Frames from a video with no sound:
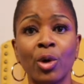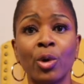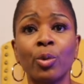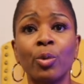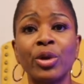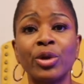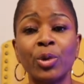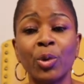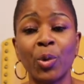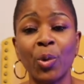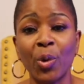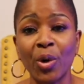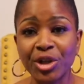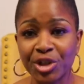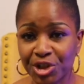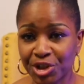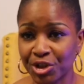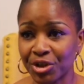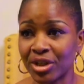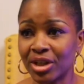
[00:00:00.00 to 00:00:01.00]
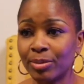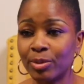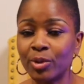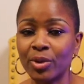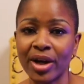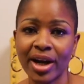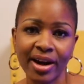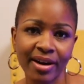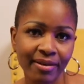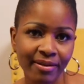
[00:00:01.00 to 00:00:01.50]
with questionable
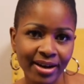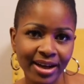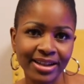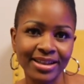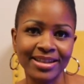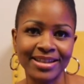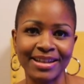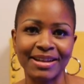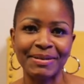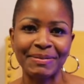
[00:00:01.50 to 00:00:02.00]
character.